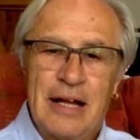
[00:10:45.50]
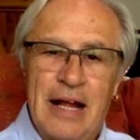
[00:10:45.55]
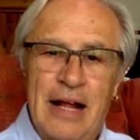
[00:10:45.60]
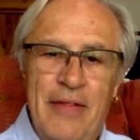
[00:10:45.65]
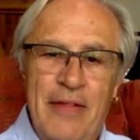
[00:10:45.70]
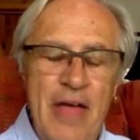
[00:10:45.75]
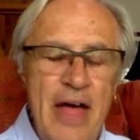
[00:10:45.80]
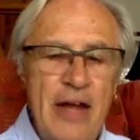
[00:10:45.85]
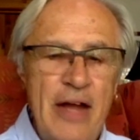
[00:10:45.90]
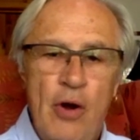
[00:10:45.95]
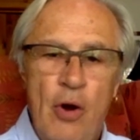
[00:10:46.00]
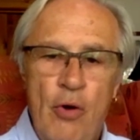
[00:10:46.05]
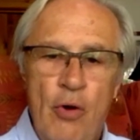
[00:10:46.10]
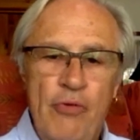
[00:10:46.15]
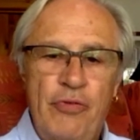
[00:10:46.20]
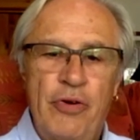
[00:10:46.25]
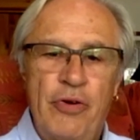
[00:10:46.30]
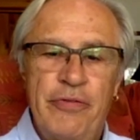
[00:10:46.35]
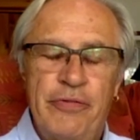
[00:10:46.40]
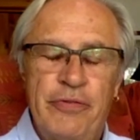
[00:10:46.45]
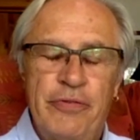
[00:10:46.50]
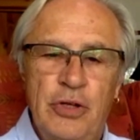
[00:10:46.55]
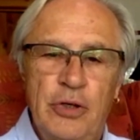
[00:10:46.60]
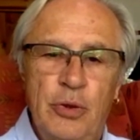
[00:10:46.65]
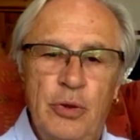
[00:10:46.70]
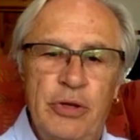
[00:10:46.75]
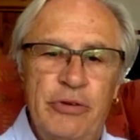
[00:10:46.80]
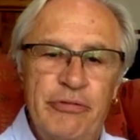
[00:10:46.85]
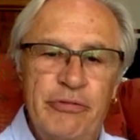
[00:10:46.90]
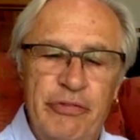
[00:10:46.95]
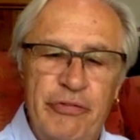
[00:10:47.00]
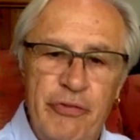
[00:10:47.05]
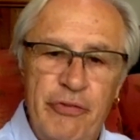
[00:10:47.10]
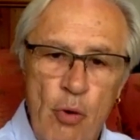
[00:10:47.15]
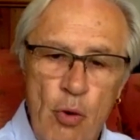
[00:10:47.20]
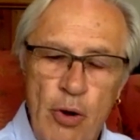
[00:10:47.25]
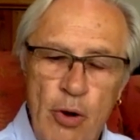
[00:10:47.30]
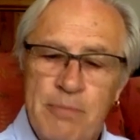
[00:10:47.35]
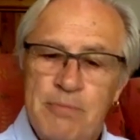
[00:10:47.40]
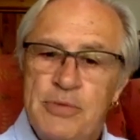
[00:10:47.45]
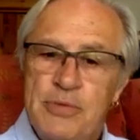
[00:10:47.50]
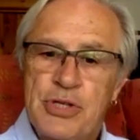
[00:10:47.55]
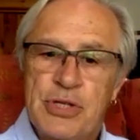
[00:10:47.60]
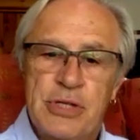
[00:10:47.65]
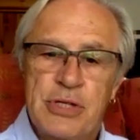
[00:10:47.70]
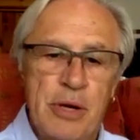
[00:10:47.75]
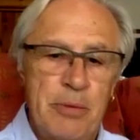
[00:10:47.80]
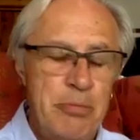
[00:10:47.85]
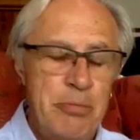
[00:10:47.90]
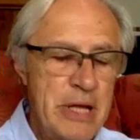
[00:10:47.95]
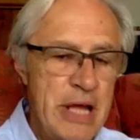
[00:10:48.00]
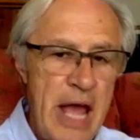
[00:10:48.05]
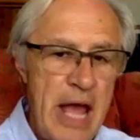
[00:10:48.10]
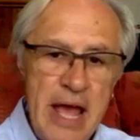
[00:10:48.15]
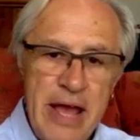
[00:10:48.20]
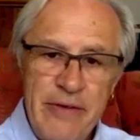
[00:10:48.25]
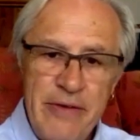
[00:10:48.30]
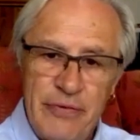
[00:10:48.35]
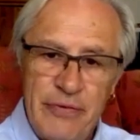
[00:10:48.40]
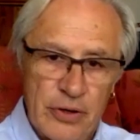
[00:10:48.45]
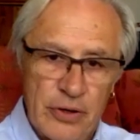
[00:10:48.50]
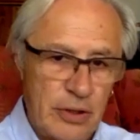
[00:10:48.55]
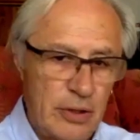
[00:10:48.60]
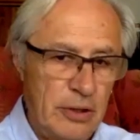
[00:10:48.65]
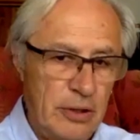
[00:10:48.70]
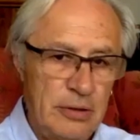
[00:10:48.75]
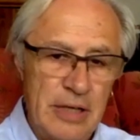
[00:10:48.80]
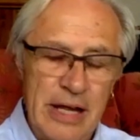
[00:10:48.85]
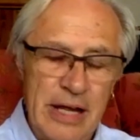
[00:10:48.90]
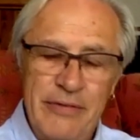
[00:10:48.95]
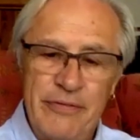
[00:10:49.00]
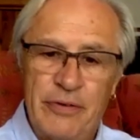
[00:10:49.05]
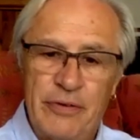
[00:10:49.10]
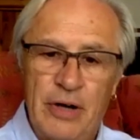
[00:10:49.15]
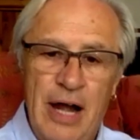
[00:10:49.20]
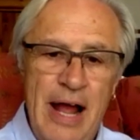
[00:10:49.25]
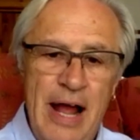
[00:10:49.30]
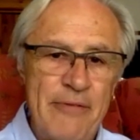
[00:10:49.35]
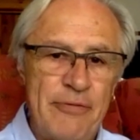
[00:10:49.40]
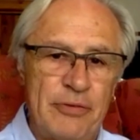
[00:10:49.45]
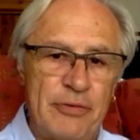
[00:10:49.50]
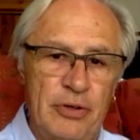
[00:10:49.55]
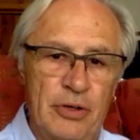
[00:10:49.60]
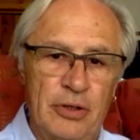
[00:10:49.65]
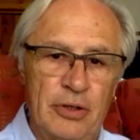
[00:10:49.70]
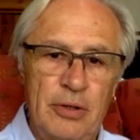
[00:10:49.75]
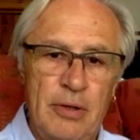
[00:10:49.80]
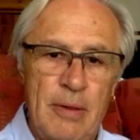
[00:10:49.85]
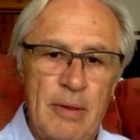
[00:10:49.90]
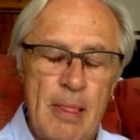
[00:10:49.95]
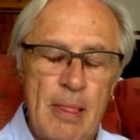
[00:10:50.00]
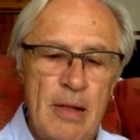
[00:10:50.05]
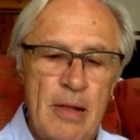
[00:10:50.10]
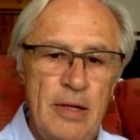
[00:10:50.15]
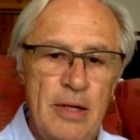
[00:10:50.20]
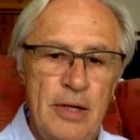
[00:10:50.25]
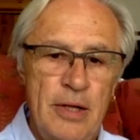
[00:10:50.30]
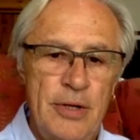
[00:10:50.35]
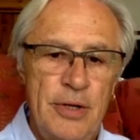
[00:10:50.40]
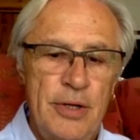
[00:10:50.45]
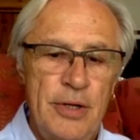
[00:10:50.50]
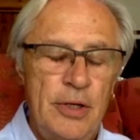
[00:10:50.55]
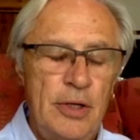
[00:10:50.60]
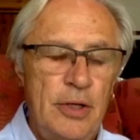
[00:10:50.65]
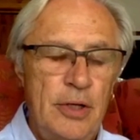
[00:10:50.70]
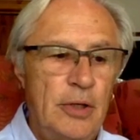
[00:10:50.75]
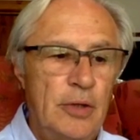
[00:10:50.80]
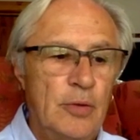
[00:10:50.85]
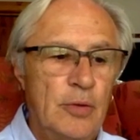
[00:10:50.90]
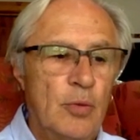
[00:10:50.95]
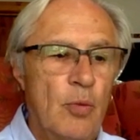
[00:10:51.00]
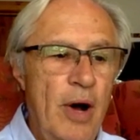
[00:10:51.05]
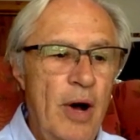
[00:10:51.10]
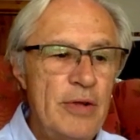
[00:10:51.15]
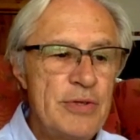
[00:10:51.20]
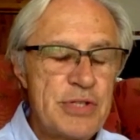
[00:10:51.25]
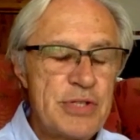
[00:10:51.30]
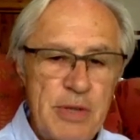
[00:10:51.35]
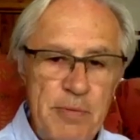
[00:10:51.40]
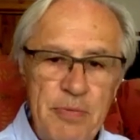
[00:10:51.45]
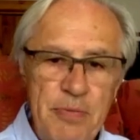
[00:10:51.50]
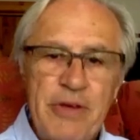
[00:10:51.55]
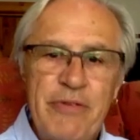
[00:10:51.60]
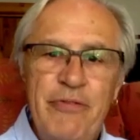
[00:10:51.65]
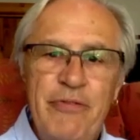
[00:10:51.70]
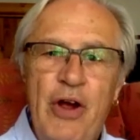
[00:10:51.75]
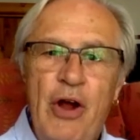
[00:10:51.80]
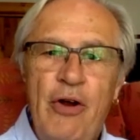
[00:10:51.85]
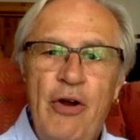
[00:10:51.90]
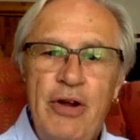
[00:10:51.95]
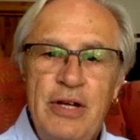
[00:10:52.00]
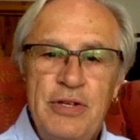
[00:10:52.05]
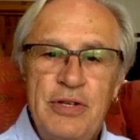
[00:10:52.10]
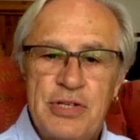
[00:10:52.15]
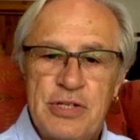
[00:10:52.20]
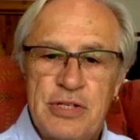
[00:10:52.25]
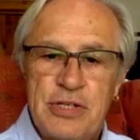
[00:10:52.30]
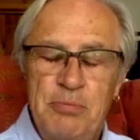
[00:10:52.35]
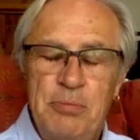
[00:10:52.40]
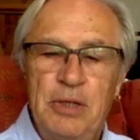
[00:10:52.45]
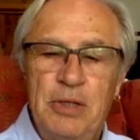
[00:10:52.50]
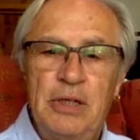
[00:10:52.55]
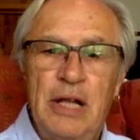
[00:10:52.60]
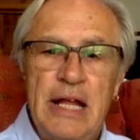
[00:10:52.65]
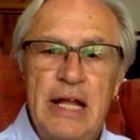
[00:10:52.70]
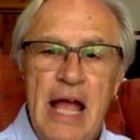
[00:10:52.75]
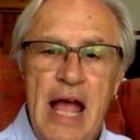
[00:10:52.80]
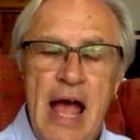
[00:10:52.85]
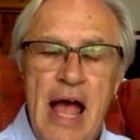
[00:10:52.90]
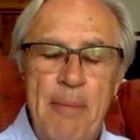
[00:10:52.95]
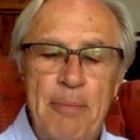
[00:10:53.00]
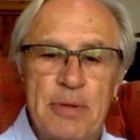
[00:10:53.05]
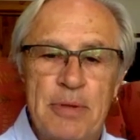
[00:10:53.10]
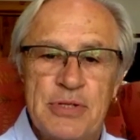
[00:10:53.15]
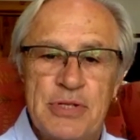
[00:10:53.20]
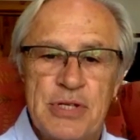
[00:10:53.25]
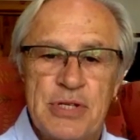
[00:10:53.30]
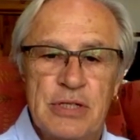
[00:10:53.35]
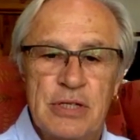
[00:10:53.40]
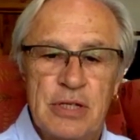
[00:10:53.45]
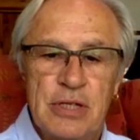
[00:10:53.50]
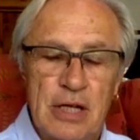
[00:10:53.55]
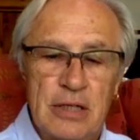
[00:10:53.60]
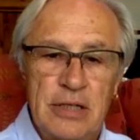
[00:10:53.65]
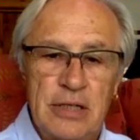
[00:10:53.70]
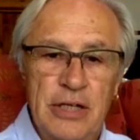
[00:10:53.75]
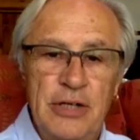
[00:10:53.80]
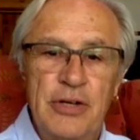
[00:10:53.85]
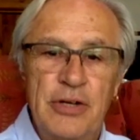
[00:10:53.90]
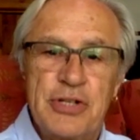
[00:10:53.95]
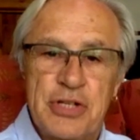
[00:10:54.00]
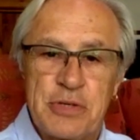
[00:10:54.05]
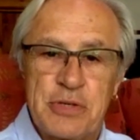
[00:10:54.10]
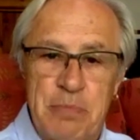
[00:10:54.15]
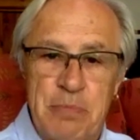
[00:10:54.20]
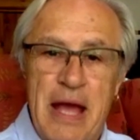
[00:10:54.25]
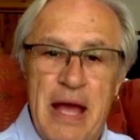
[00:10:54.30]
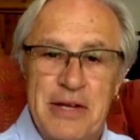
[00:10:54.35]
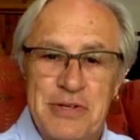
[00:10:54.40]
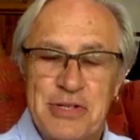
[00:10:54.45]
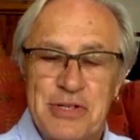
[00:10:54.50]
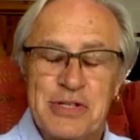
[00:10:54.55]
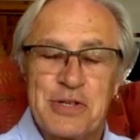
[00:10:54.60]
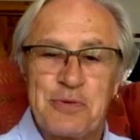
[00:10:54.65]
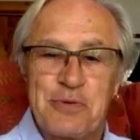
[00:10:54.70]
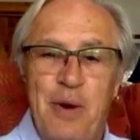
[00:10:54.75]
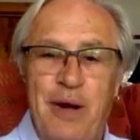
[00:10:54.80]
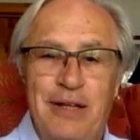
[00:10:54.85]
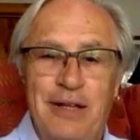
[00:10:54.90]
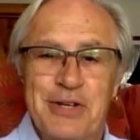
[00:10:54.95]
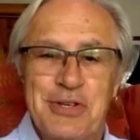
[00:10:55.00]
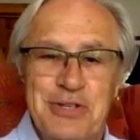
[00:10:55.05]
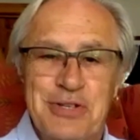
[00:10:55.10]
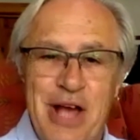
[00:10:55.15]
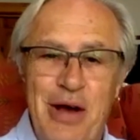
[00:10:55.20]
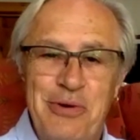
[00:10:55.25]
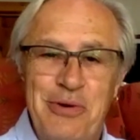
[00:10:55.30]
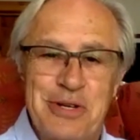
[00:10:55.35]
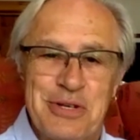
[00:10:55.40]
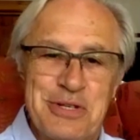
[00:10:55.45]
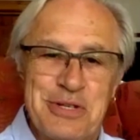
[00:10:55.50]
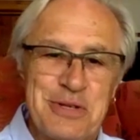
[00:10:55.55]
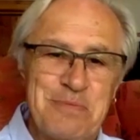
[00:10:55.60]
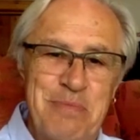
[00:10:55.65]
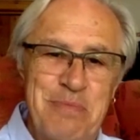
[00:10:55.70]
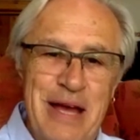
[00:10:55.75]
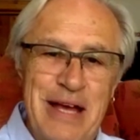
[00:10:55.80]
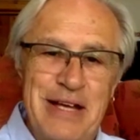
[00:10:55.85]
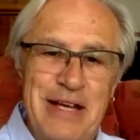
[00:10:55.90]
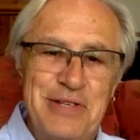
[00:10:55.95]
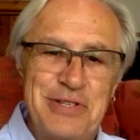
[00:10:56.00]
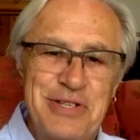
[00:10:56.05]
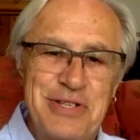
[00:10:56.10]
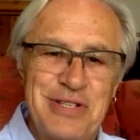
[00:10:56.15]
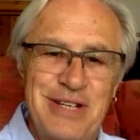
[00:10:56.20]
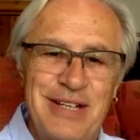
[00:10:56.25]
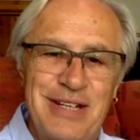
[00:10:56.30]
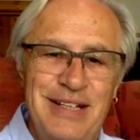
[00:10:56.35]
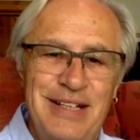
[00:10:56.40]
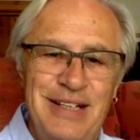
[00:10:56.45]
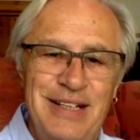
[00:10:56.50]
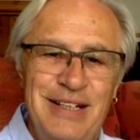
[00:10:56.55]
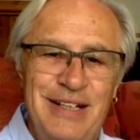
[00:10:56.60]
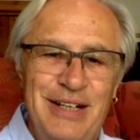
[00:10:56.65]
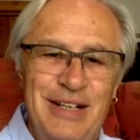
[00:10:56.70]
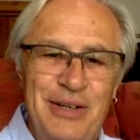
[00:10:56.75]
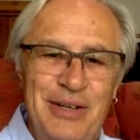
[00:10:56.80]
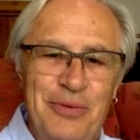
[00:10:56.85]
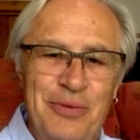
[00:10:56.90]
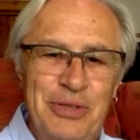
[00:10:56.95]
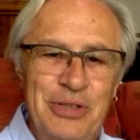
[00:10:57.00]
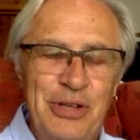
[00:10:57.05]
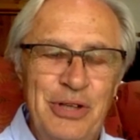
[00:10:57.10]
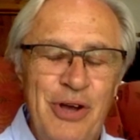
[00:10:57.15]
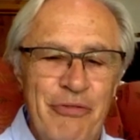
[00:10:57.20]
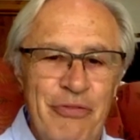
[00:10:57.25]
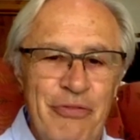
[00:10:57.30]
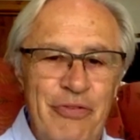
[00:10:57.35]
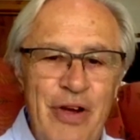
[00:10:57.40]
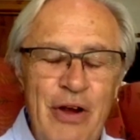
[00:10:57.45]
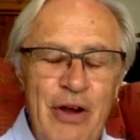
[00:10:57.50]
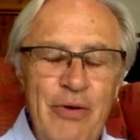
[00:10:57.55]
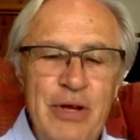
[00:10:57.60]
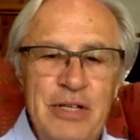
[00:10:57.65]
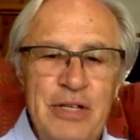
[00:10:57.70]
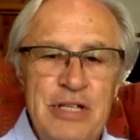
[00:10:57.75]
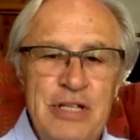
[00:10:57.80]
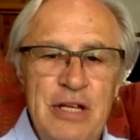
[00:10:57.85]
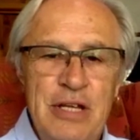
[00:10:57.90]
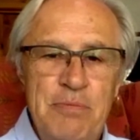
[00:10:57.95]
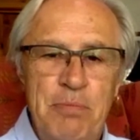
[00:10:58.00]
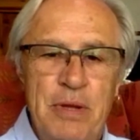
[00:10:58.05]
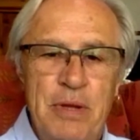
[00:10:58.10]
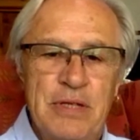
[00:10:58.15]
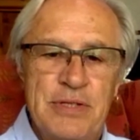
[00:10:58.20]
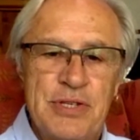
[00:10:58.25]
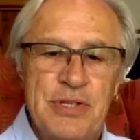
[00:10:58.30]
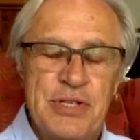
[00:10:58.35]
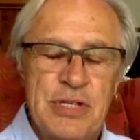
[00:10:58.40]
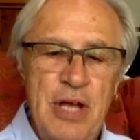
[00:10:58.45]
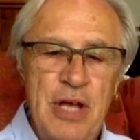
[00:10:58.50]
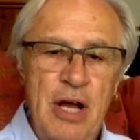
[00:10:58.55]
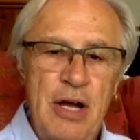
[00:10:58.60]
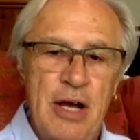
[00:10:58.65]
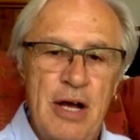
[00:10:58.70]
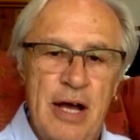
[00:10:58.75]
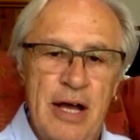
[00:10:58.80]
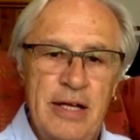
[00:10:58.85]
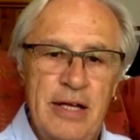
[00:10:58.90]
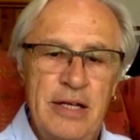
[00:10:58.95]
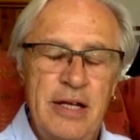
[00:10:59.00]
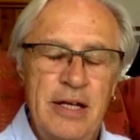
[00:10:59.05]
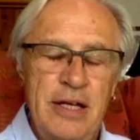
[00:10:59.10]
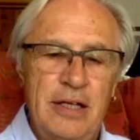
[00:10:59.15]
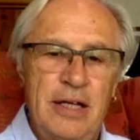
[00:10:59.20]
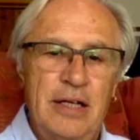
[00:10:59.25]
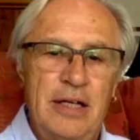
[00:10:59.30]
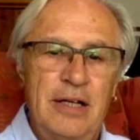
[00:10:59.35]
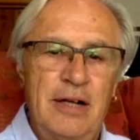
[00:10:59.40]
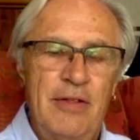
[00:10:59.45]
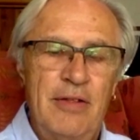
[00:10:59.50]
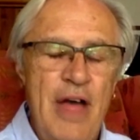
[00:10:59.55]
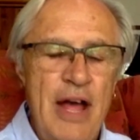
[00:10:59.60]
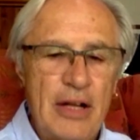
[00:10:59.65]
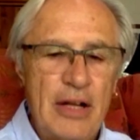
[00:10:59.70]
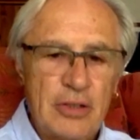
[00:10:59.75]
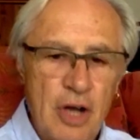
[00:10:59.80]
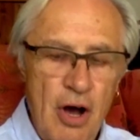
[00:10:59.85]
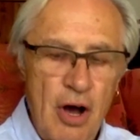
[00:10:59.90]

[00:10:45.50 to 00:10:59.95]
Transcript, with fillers: And that overview informs their behavior ever after. While something very similarly happens in inner space as well as outer space, when you go very deep inside, that